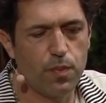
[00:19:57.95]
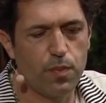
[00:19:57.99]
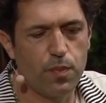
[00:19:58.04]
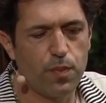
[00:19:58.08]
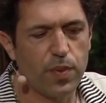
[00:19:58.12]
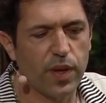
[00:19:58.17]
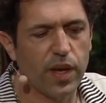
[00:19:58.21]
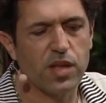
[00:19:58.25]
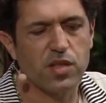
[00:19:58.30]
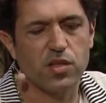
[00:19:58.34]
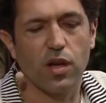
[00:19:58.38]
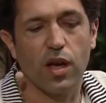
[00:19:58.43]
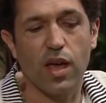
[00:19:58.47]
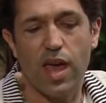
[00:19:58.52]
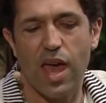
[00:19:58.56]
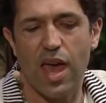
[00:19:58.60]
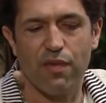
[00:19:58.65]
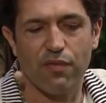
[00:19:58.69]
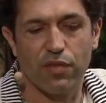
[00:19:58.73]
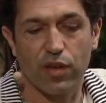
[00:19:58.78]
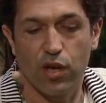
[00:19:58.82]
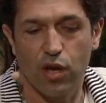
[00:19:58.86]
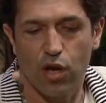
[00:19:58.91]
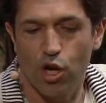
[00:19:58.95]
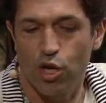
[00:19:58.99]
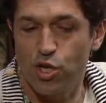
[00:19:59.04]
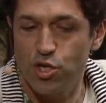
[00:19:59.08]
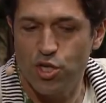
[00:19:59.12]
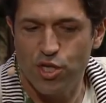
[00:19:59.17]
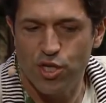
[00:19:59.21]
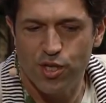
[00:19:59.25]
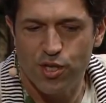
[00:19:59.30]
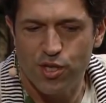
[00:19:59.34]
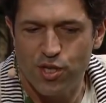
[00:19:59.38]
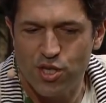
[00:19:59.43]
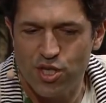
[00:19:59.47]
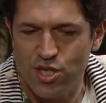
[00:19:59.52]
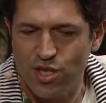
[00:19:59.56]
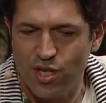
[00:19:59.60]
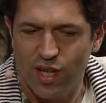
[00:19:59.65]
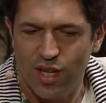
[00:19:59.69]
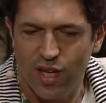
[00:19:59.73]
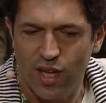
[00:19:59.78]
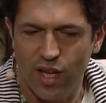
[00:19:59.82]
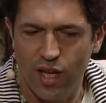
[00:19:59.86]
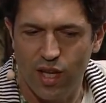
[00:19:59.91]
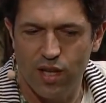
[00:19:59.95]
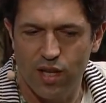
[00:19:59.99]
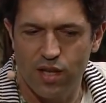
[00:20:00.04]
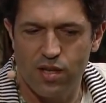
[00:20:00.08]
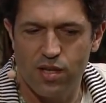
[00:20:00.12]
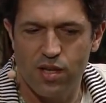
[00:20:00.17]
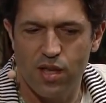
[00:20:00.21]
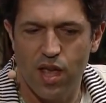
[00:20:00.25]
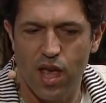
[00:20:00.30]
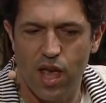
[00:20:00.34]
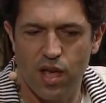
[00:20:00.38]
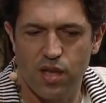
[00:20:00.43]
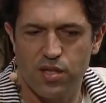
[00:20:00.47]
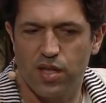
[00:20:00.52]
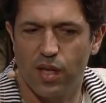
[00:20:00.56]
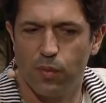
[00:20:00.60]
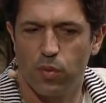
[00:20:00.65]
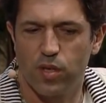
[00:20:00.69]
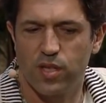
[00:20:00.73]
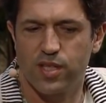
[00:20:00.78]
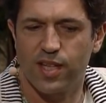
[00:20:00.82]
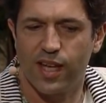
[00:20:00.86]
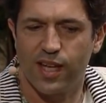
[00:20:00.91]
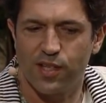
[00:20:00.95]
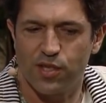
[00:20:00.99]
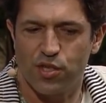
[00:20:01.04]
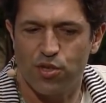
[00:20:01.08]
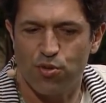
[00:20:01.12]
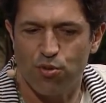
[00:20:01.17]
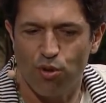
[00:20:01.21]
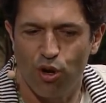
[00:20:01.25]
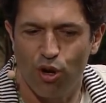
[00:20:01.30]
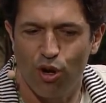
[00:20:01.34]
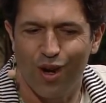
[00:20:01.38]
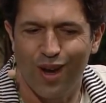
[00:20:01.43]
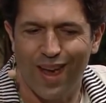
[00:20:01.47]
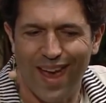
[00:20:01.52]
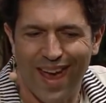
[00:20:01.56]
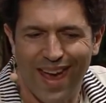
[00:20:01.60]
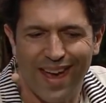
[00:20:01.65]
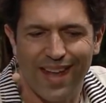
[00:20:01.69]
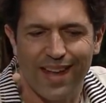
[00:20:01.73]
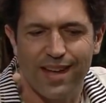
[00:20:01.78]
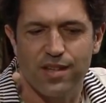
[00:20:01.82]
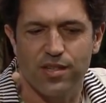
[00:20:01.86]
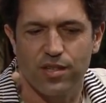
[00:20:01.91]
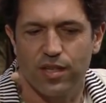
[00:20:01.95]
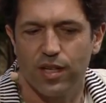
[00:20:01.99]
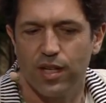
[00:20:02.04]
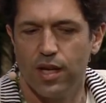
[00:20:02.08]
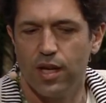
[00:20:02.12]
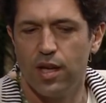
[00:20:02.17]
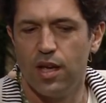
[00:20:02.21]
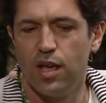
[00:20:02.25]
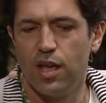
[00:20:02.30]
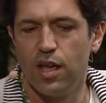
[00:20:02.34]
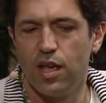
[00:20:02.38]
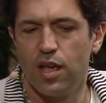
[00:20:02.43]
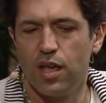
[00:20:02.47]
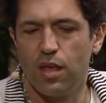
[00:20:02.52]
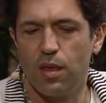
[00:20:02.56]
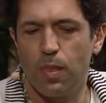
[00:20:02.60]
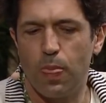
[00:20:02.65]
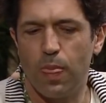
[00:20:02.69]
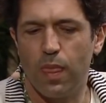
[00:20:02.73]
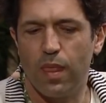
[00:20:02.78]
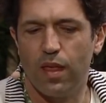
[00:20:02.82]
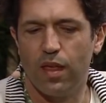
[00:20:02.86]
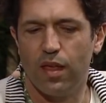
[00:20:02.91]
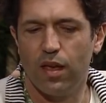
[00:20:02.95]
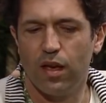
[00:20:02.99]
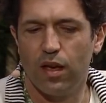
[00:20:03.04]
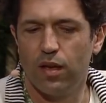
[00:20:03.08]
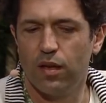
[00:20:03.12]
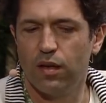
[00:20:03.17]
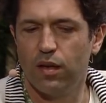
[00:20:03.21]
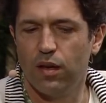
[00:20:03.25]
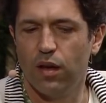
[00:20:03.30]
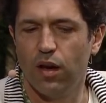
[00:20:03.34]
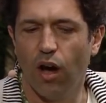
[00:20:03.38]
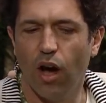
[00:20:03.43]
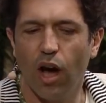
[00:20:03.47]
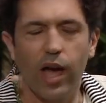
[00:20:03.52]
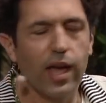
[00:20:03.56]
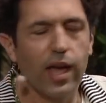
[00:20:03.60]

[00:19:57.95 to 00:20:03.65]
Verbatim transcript: because I have a conscience, some would say it's strong, and I